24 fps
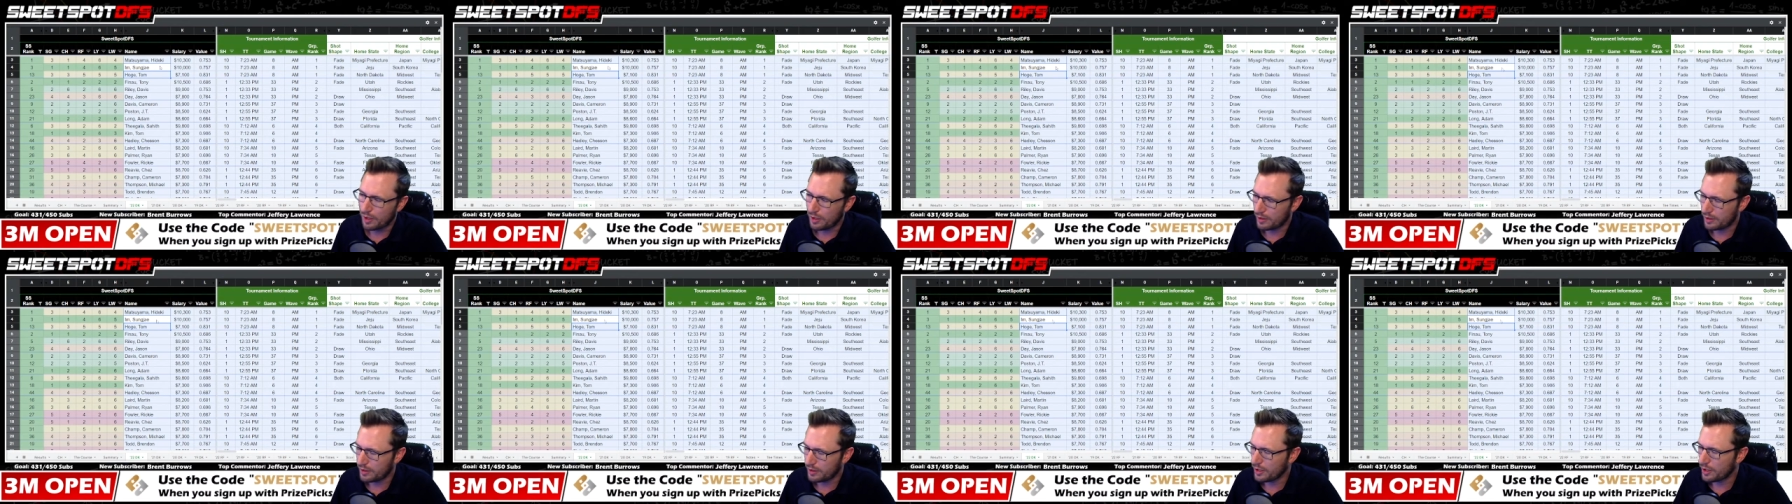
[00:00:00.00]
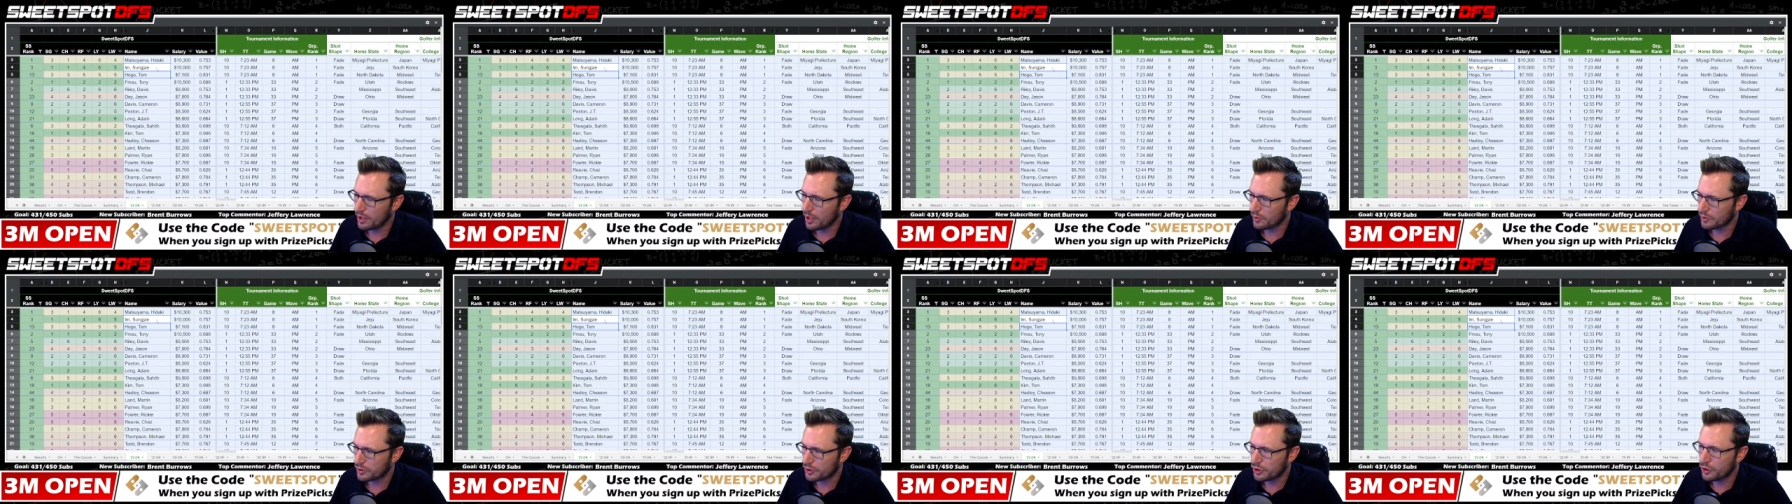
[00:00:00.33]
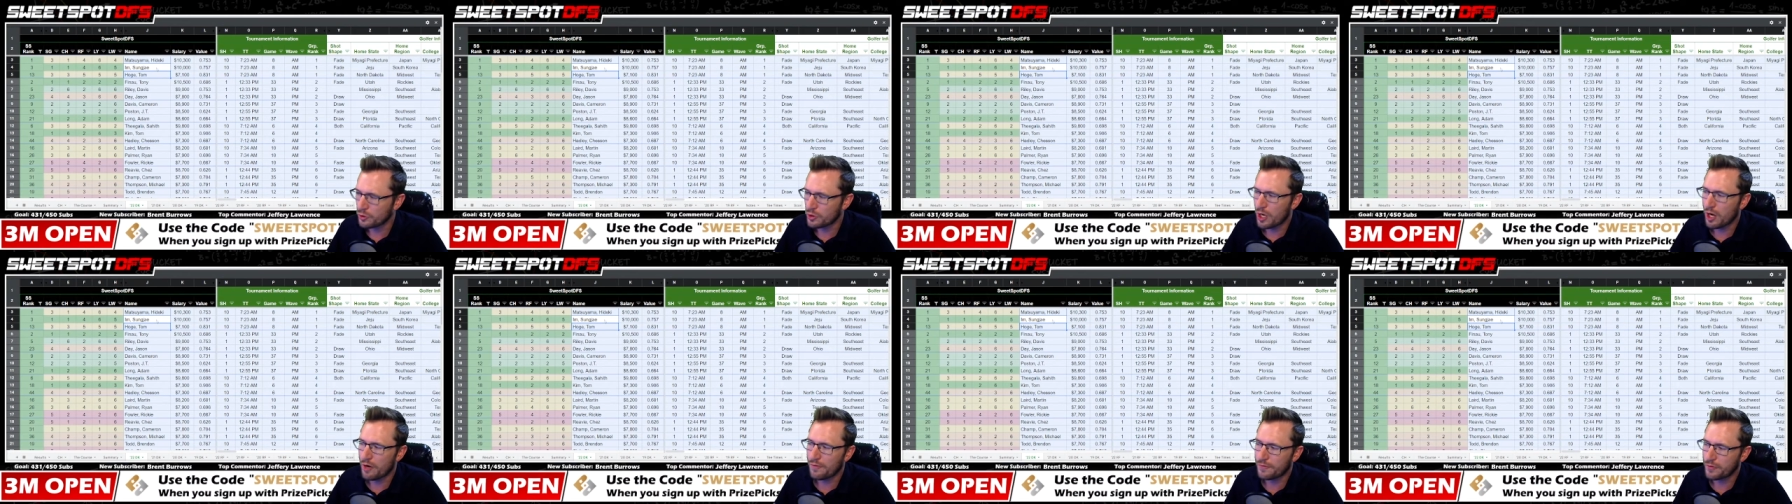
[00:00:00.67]
you know, two
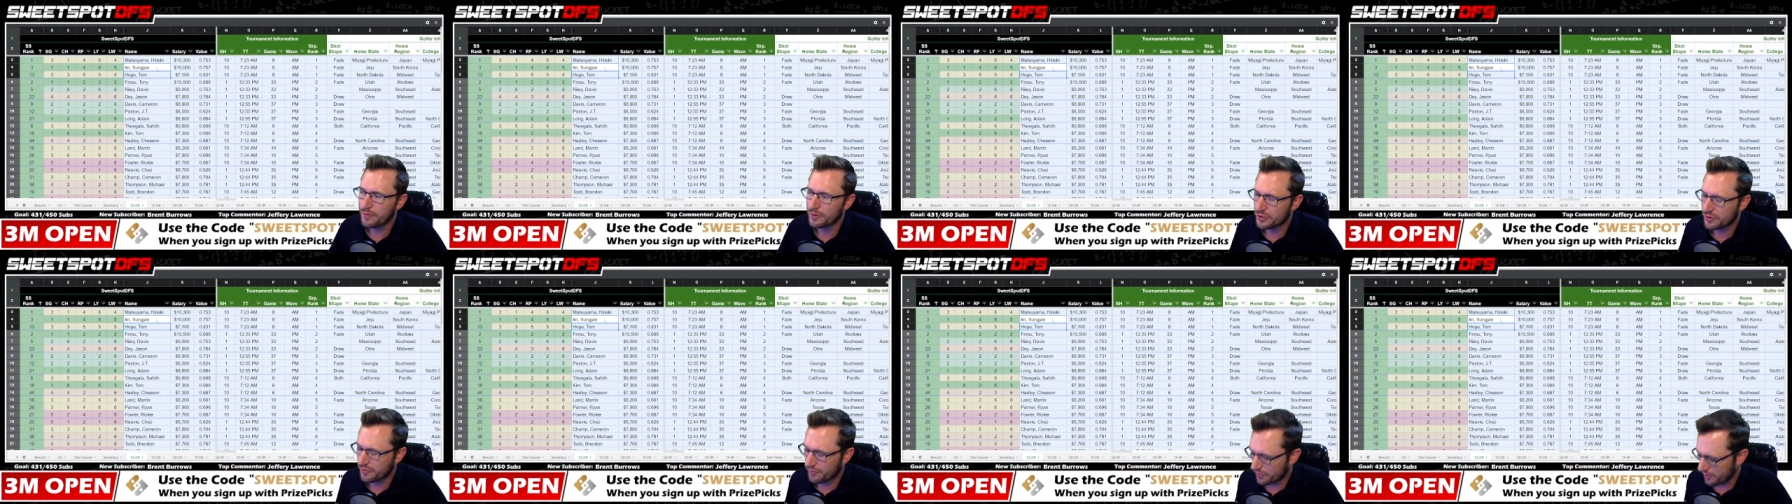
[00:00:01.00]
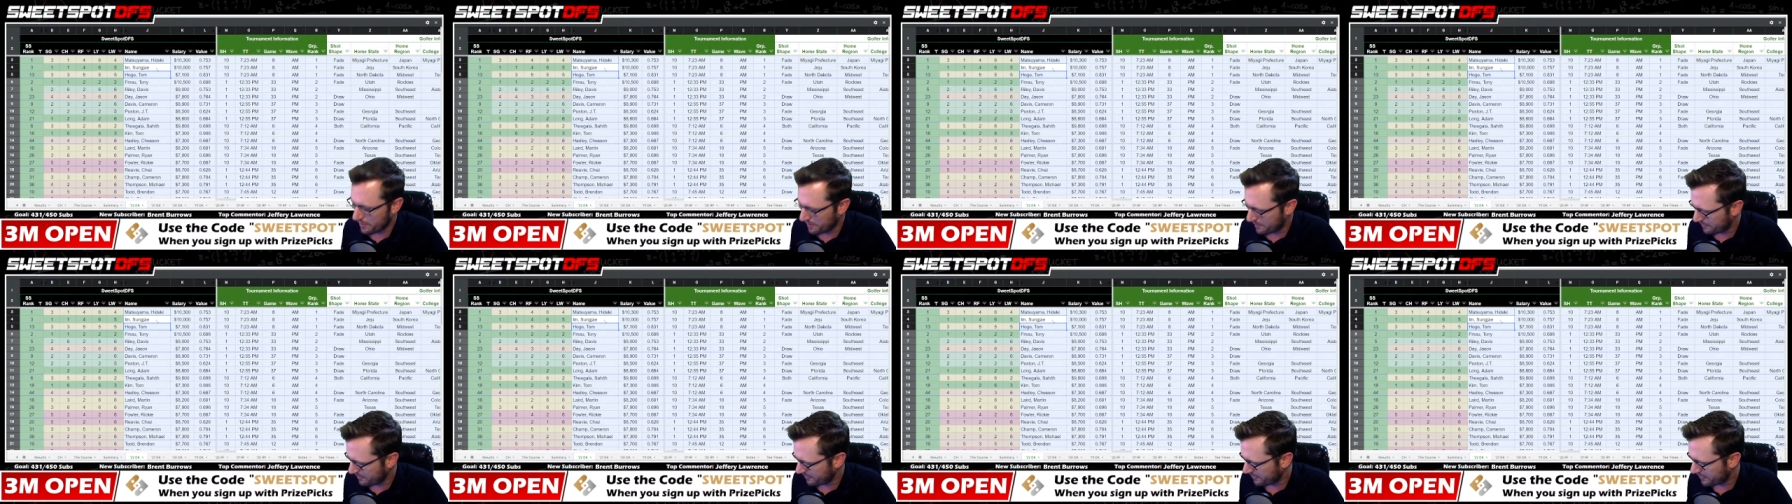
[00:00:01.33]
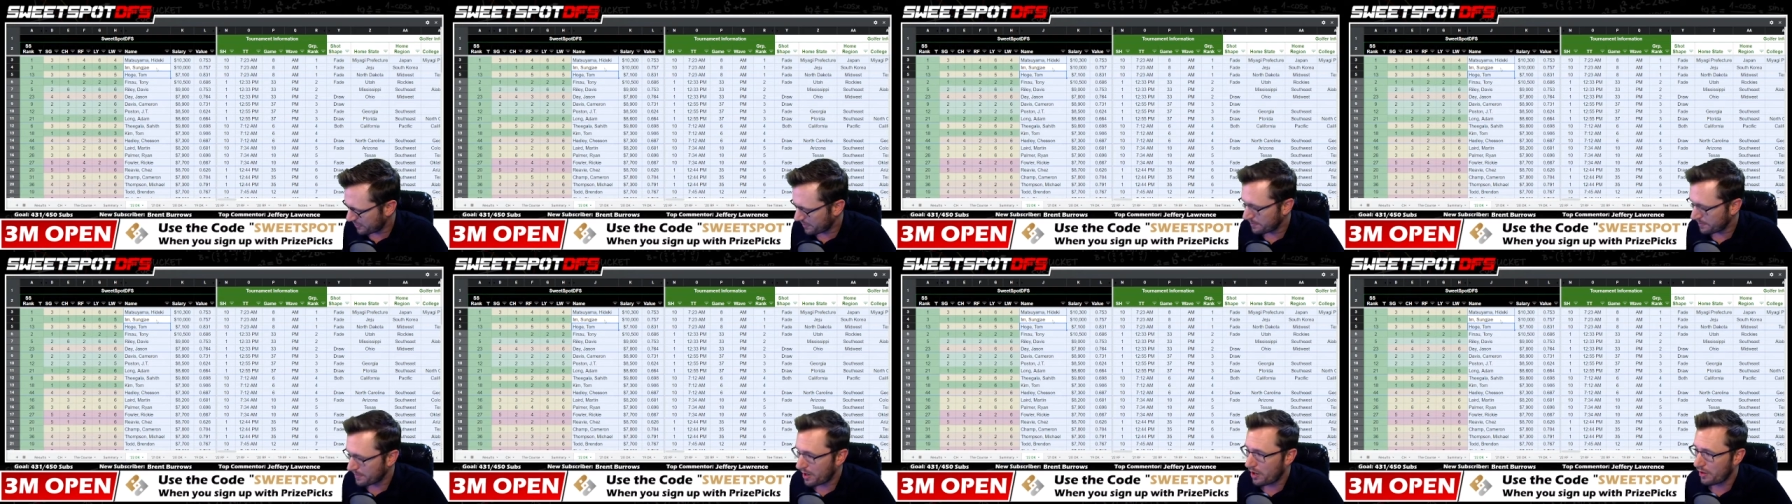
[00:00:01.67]
golfers from
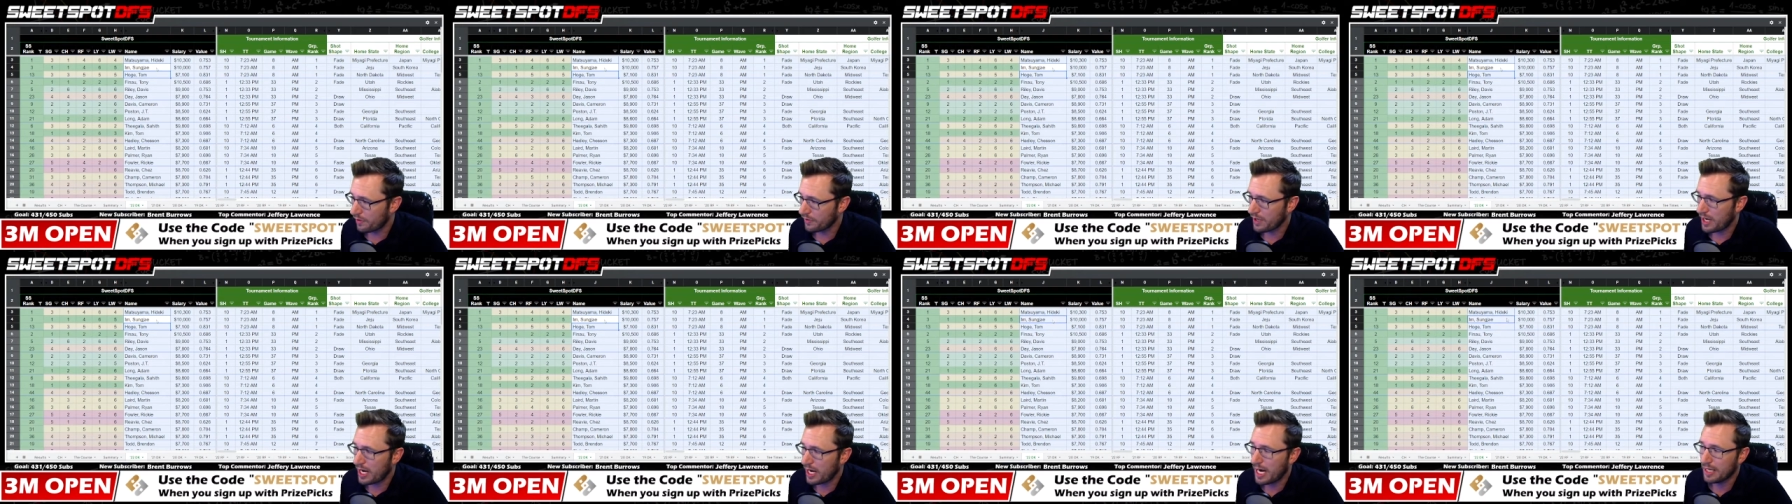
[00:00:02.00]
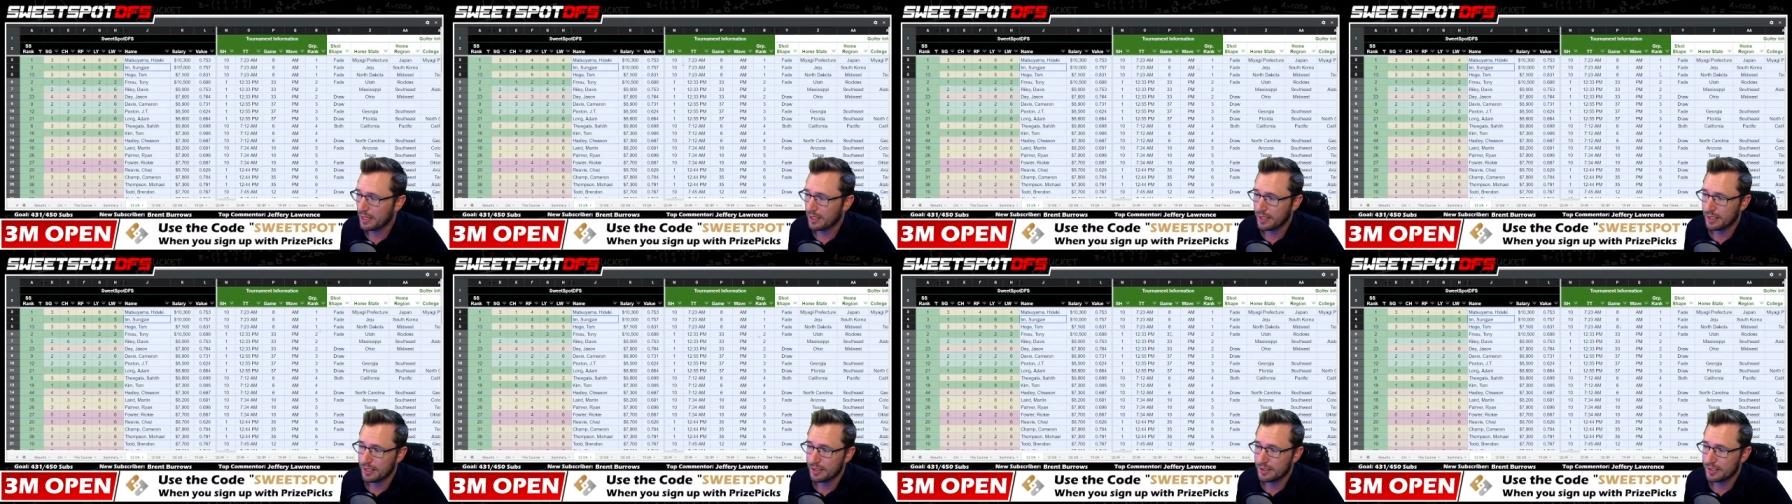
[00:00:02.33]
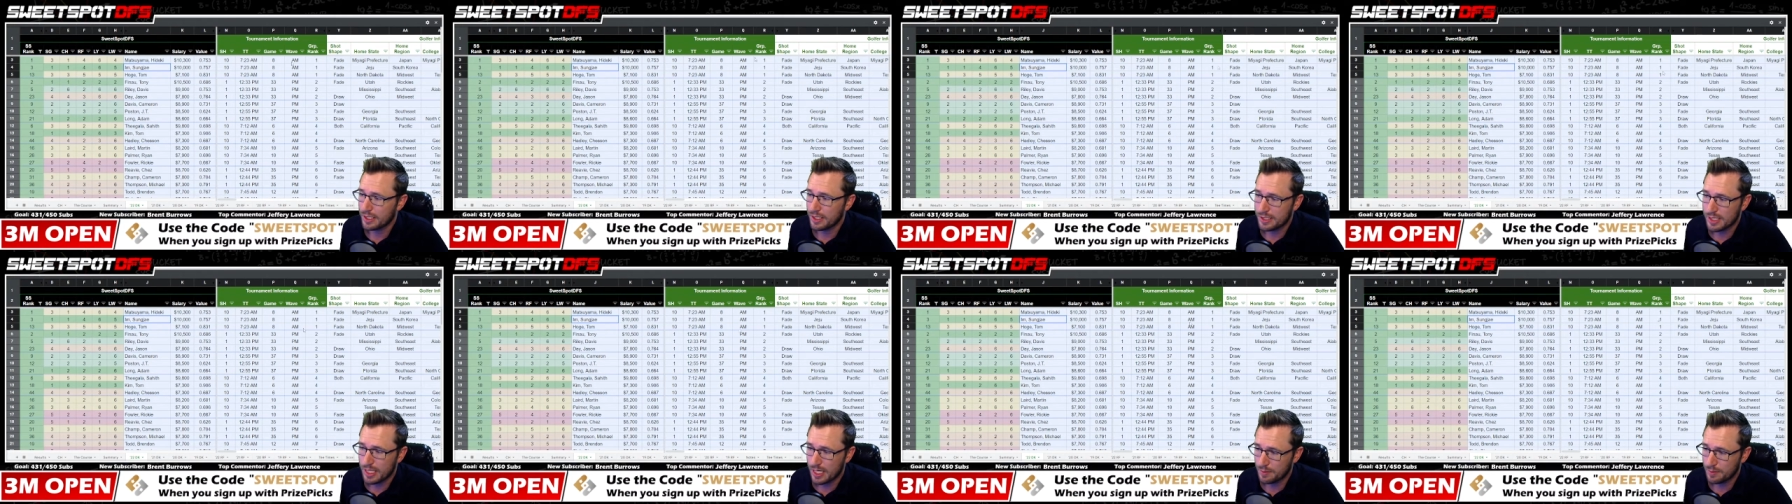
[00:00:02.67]
from all the highlighted tee
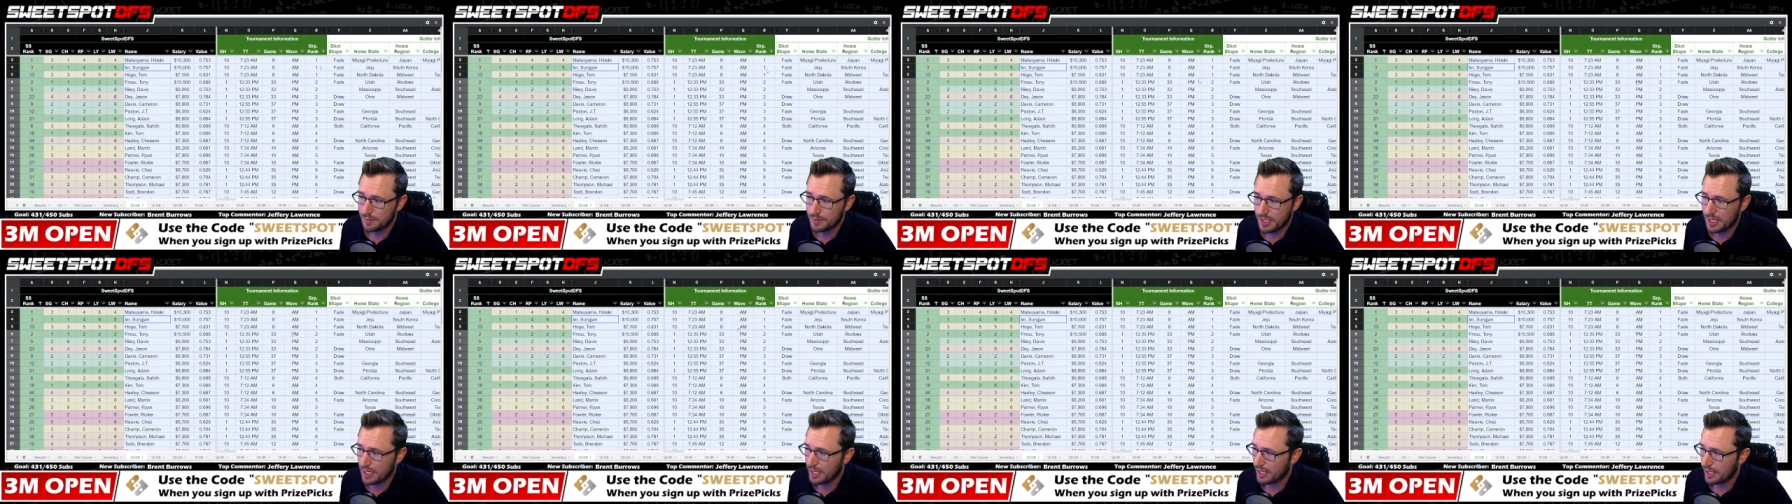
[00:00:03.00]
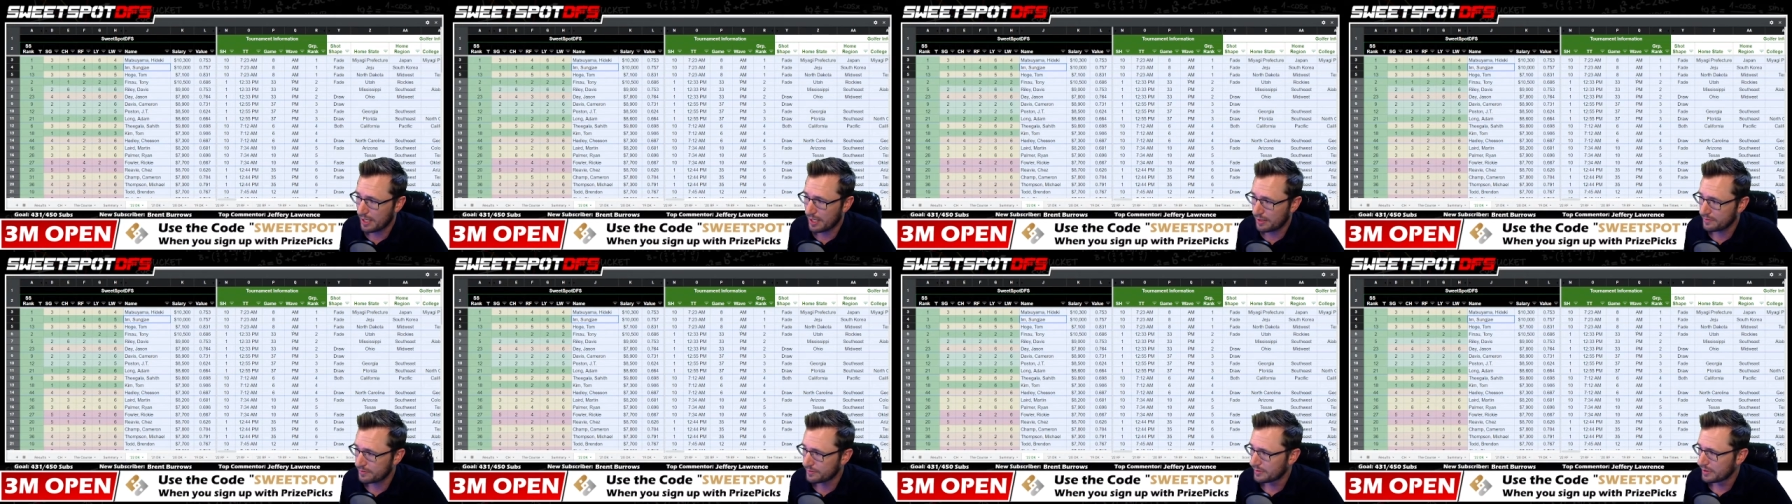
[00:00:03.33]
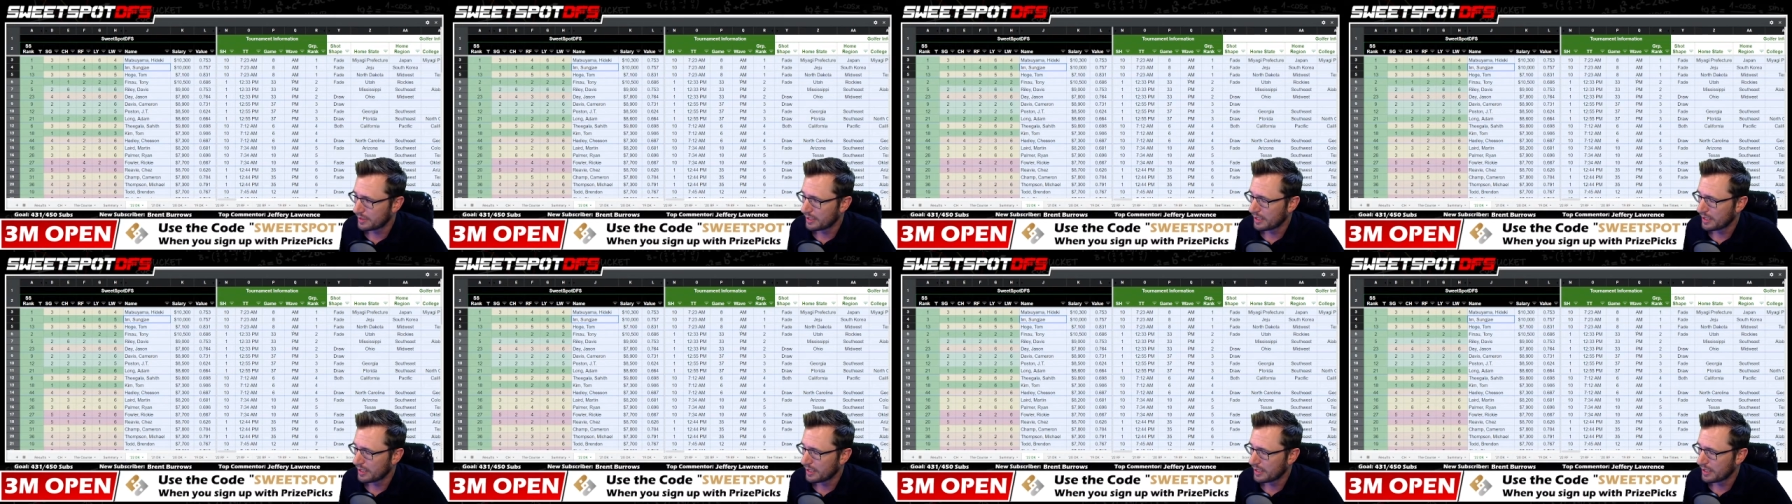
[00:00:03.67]
times that I have.